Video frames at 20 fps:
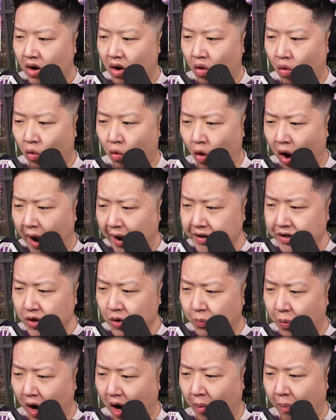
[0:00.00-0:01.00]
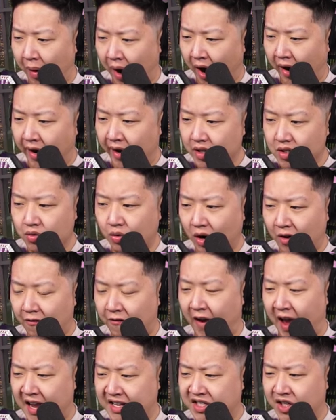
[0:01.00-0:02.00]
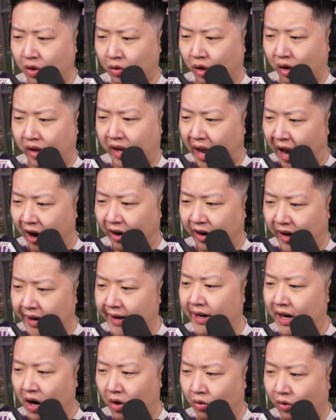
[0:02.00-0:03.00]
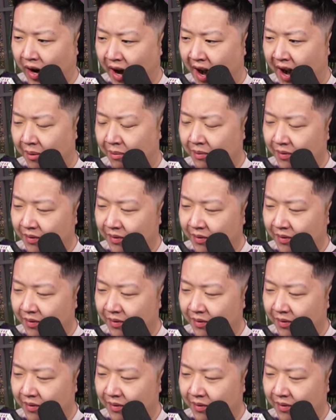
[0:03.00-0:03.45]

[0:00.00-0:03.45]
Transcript: Why do barbarians run faster while carrying a ram?